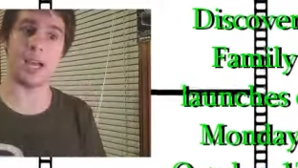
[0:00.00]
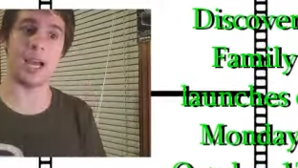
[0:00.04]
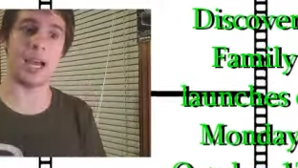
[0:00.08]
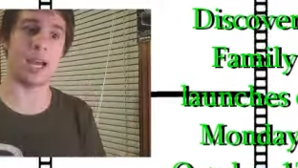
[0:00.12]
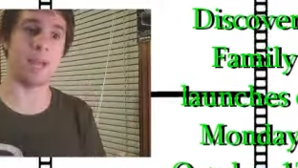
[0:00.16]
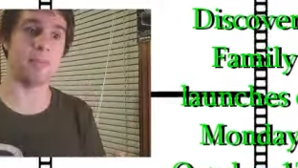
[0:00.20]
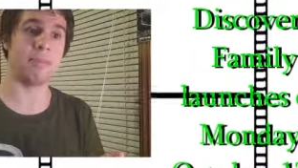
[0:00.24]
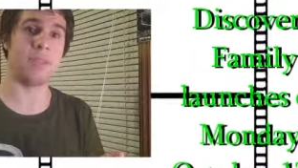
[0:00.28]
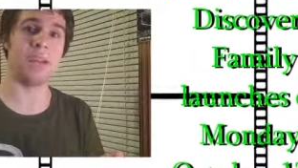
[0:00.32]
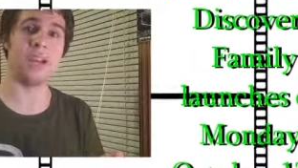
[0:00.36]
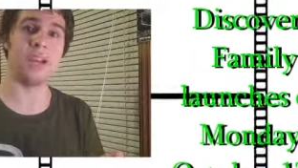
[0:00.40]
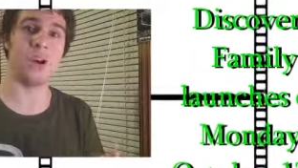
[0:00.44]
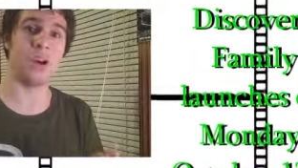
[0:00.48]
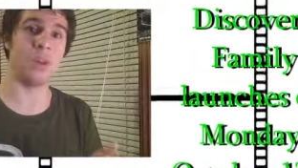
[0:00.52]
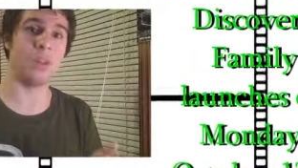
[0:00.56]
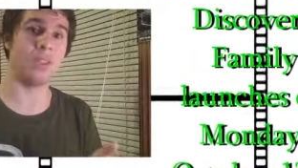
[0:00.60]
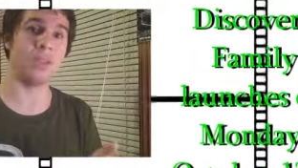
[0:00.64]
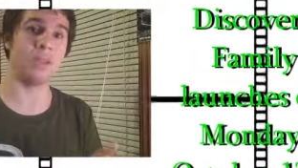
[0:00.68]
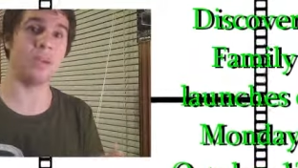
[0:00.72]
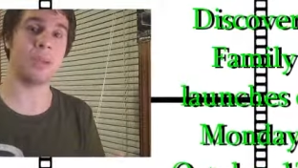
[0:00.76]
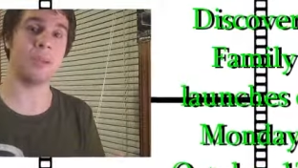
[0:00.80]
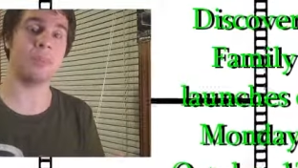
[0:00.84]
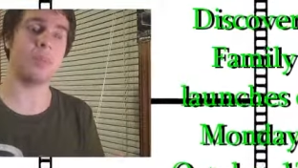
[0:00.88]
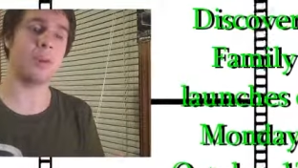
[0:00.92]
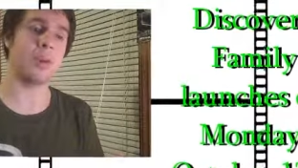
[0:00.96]
I'm not
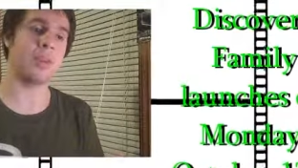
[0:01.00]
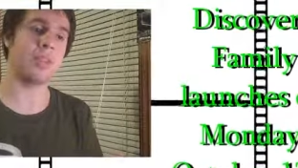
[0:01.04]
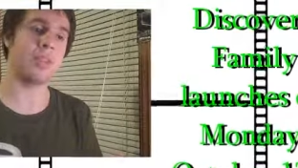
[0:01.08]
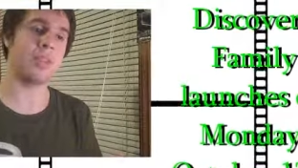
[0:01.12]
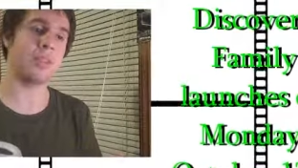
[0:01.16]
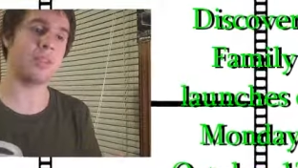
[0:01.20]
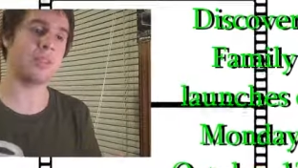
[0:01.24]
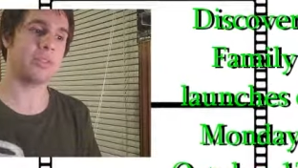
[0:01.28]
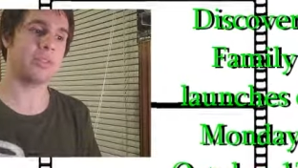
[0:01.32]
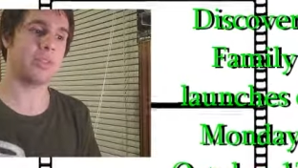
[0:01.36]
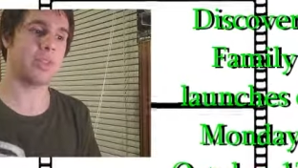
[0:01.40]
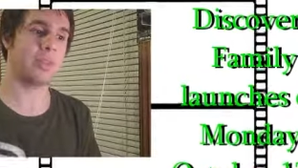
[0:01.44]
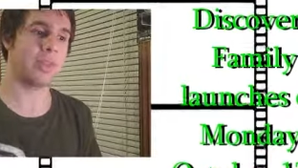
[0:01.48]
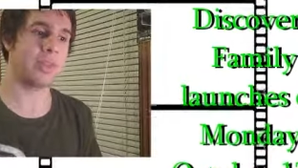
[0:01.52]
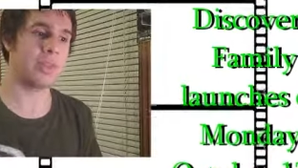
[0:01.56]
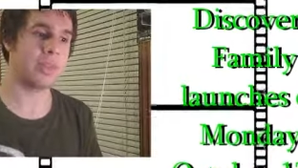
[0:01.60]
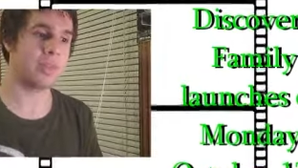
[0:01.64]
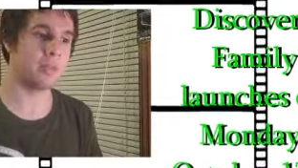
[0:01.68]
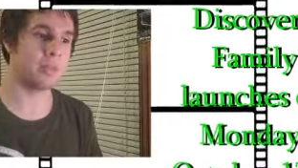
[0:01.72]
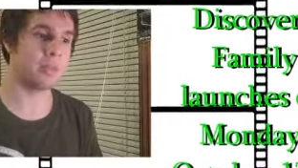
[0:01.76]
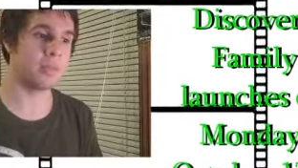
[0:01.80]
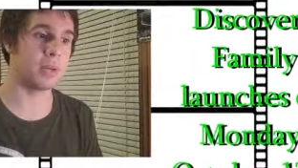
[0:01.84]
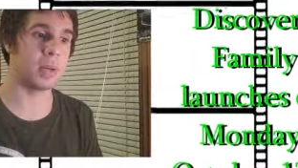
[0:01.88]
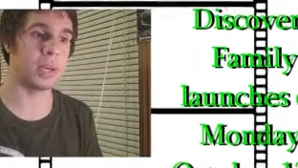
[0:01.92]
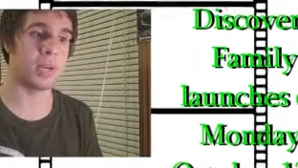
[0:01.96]
holding my breath on this or
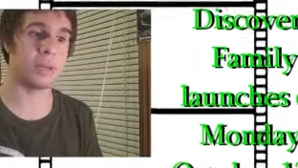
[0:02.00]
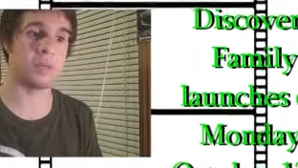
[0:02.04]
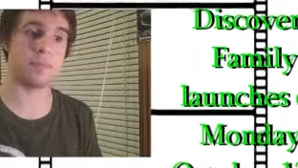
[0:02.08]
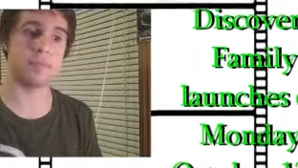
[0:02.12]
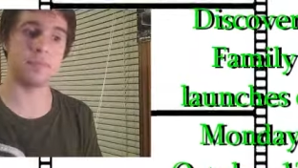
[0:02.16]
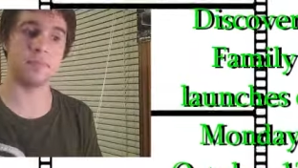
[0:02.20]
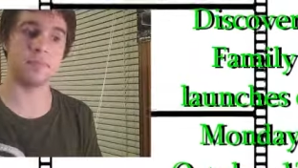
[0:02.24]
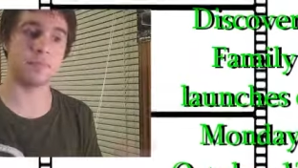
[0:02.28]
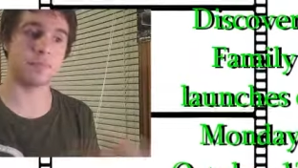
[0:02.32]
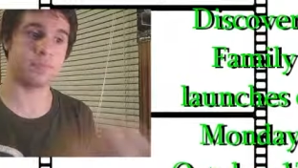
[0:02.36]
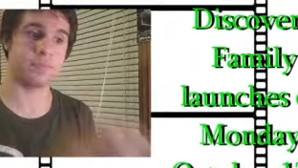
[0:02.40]
anything, but